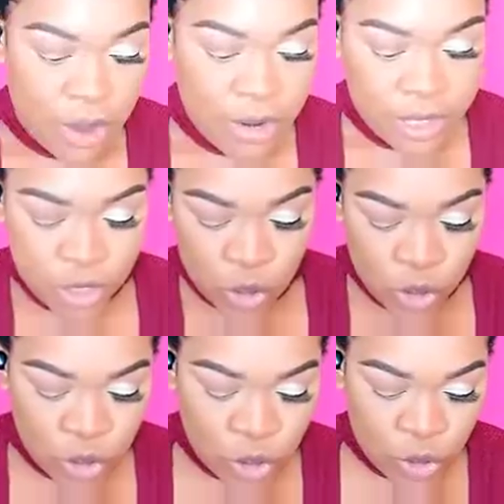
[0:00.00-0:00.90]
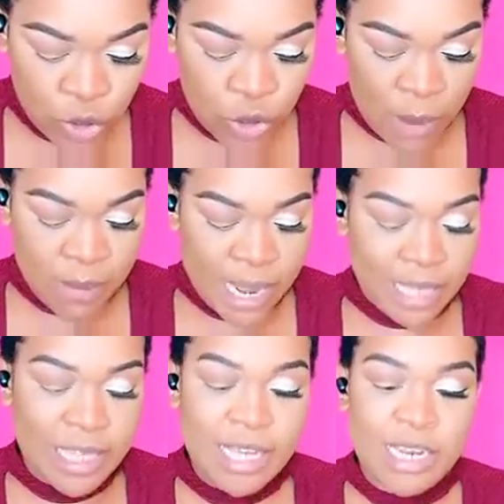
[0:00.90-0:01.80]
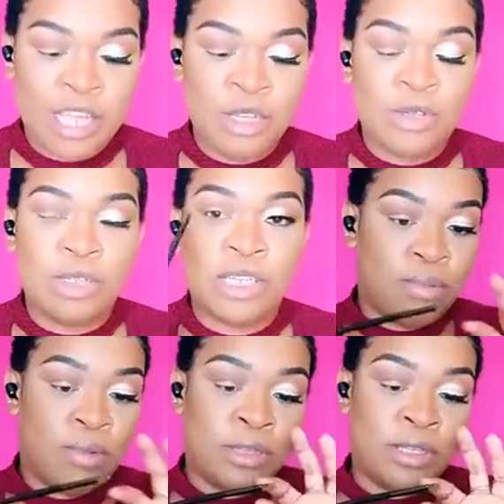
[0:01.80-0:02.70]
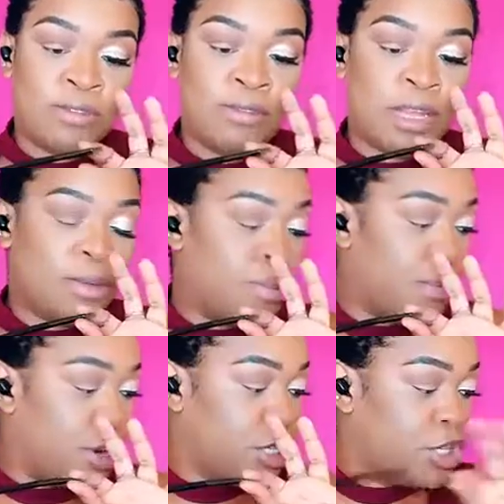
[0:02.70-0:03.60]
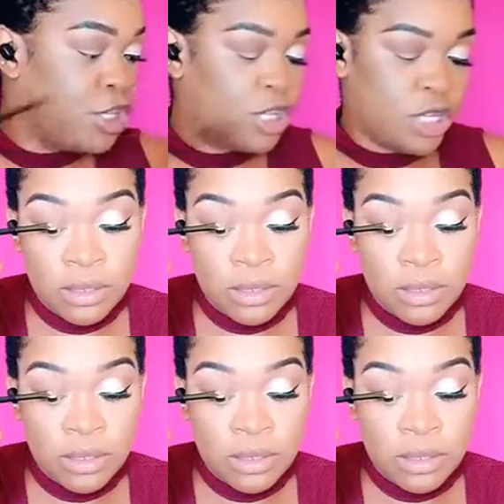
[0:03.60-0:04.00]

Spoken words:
Alright, so to apply that, I use this flat brush.